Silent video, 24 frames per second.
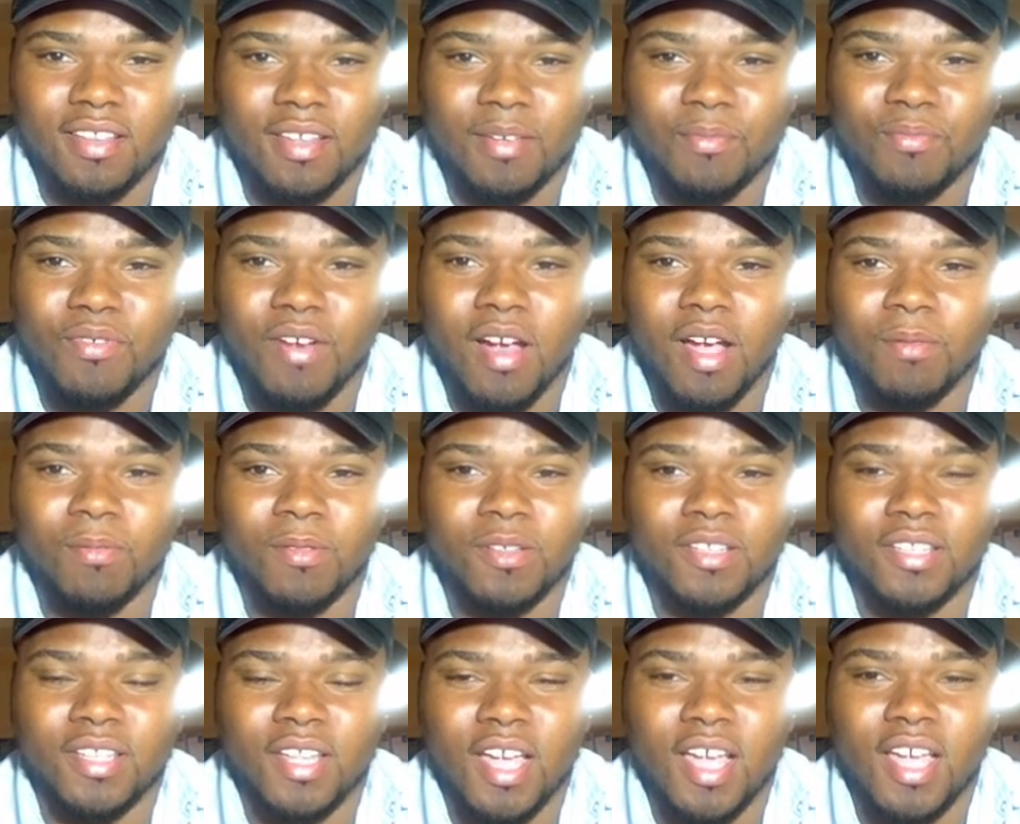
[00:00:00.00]

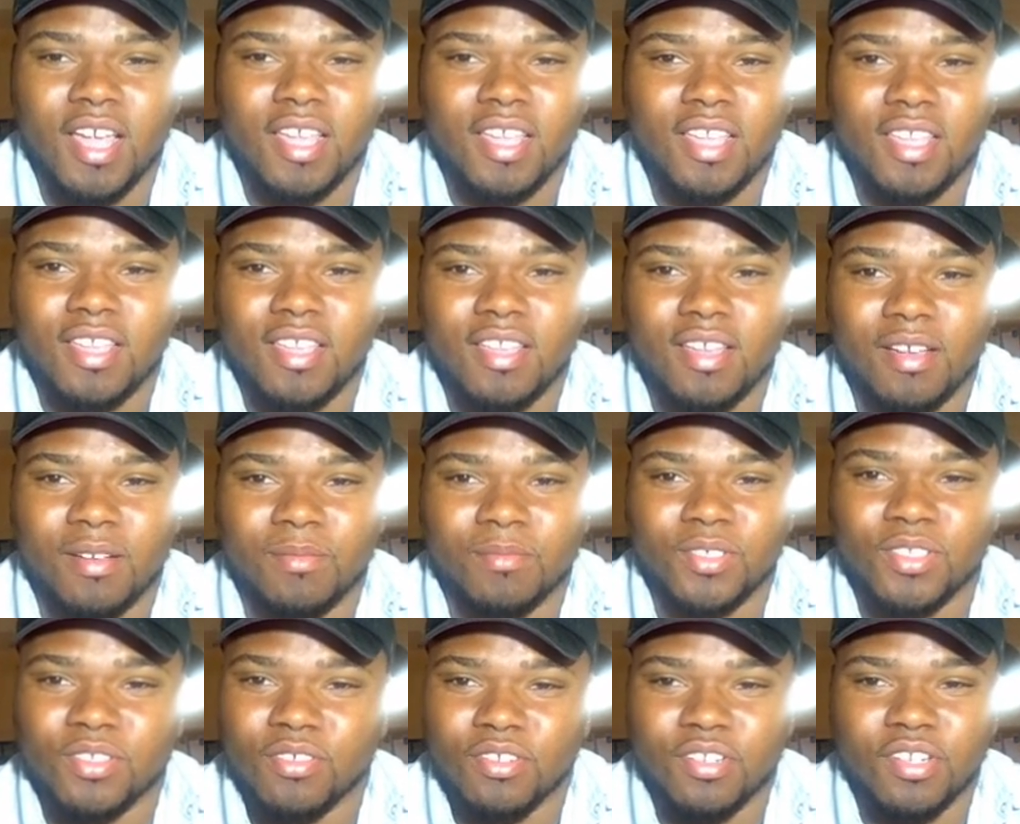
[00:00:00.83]
Probably not. I'm
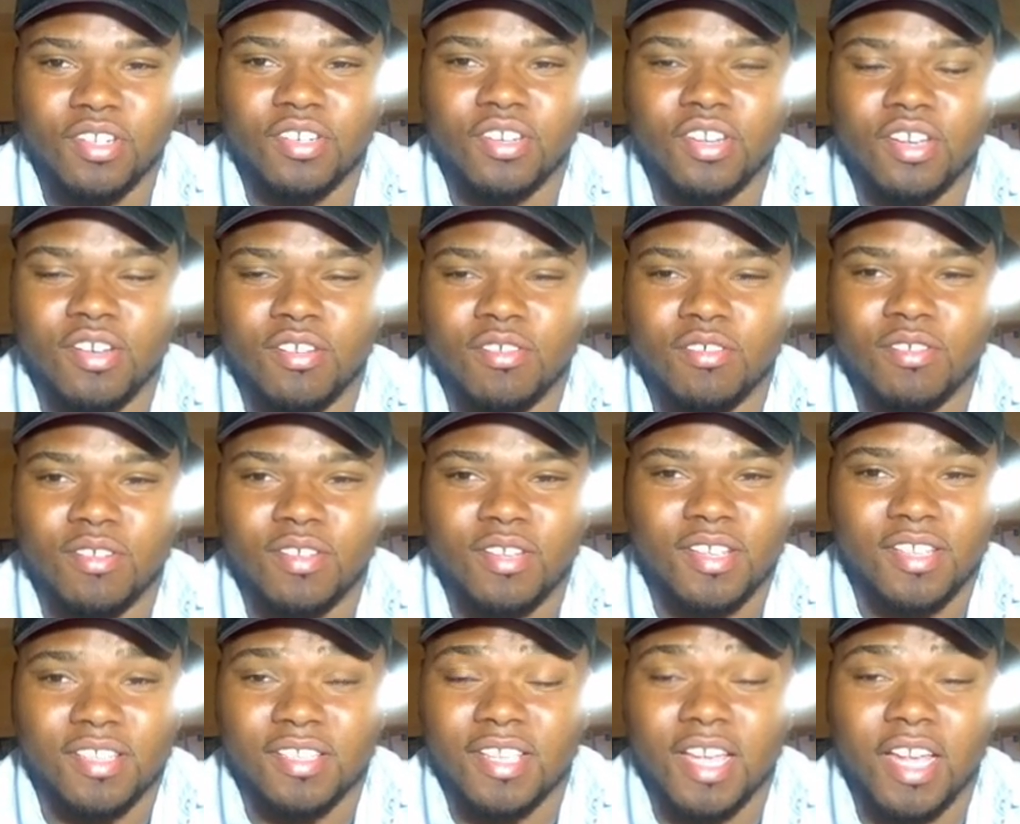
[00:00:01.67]
sure you don't,
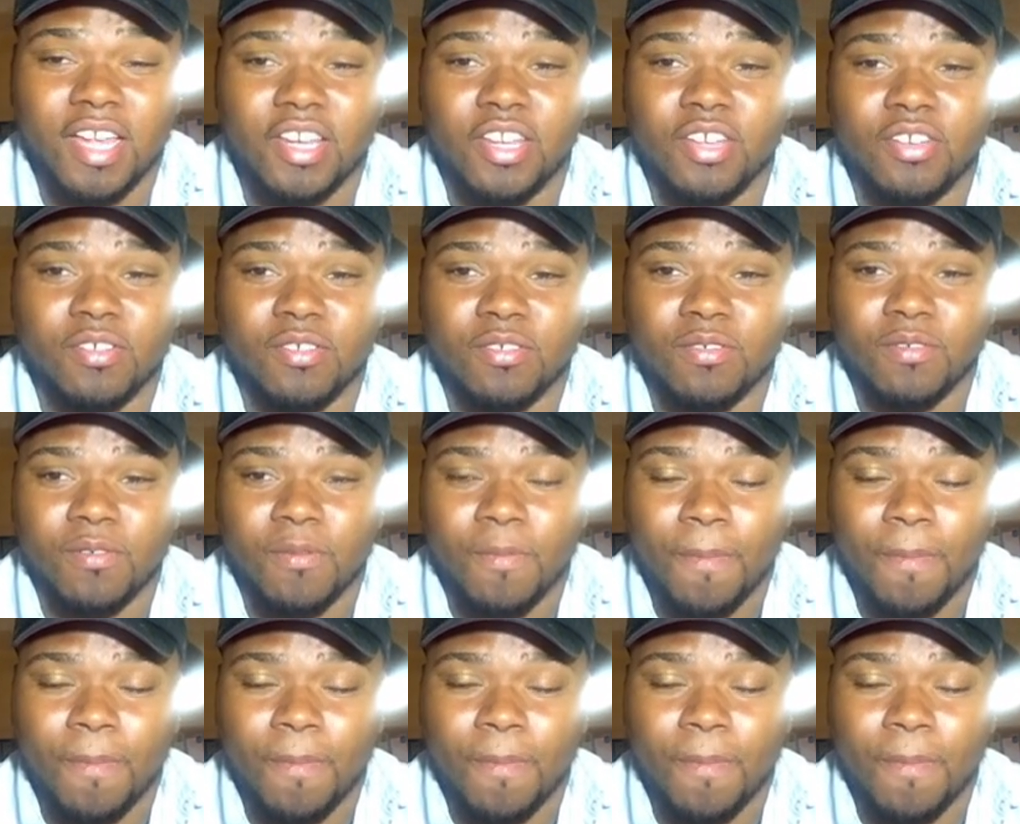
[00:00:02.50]
because I don't.